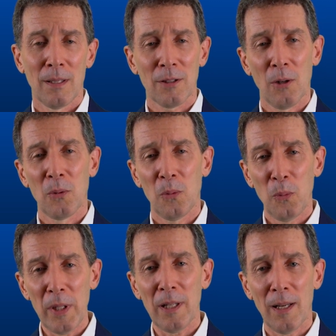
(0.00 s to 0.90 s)
So
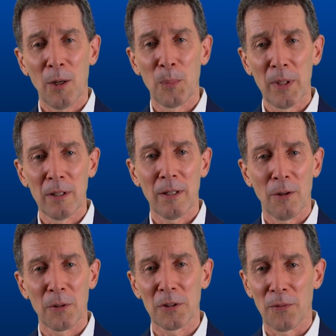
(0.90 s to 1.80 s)
we can help building
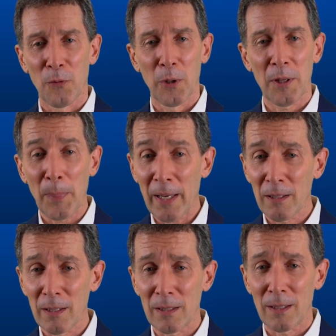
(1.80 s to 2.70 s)
owners avoid the
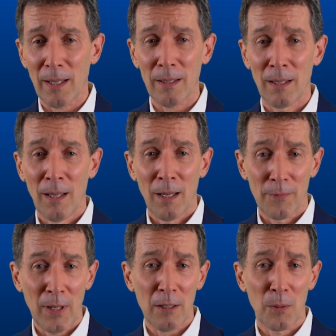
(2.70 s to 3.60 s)
penalties
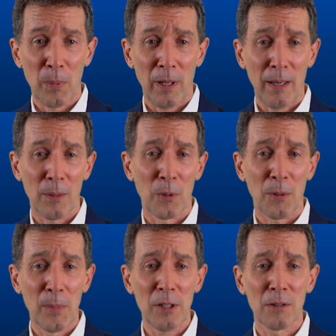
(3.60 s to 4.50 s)
of not complying with
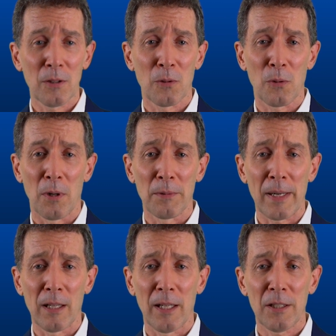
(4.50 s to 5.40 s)
emissions control
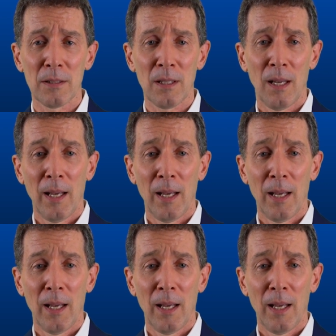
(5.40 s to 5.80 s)
regulations,